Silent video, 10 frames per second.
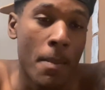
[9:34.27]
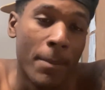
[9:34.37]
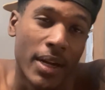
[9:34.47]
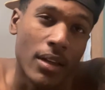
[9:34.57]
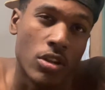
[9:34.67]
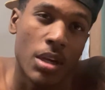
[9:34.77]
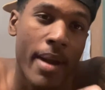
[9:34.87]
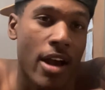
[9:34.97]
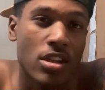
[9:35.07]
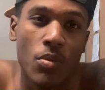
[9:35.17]
But
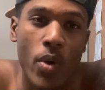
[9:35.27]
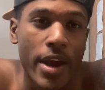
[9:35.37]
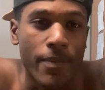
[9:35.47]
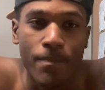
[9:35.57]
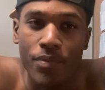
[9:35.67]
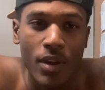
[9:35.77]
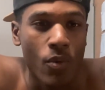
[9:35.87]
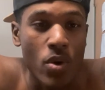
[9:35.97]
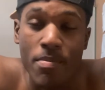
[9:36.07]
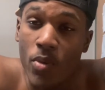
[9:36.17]
somehow, some way,
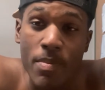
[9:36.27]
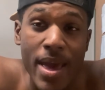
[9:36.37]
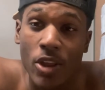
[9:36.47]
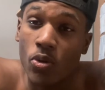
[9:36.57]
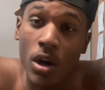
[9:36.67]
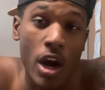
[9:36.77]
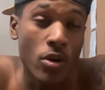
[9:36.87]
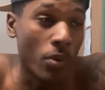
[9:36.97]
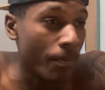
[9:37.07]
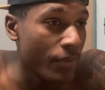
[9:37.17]
we, we made it through the hurdle.